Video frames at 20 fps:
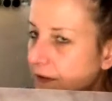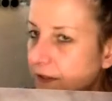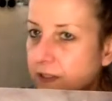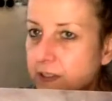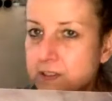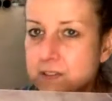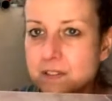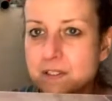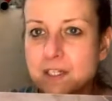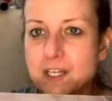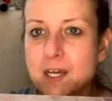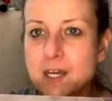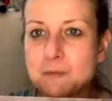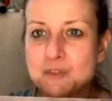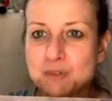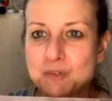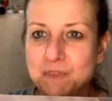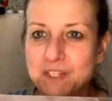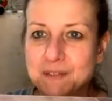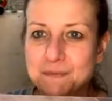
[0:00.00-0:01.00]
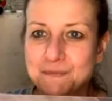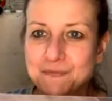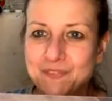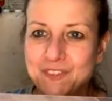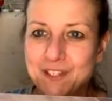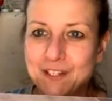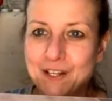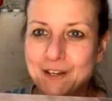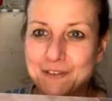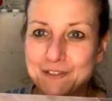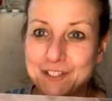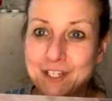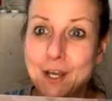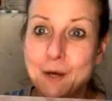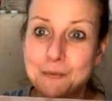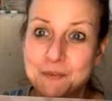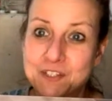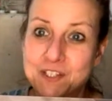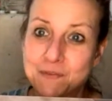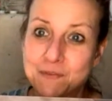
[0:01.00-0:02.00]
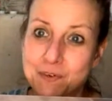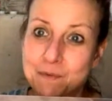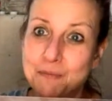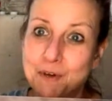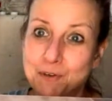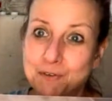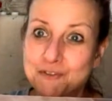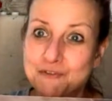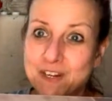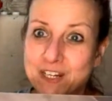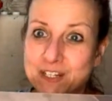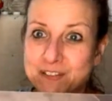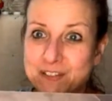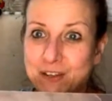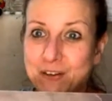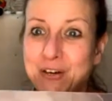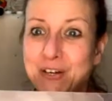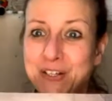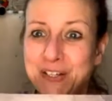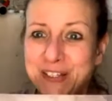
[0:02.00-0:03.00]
It's gonna come to me, you know, the opposite from portrait, so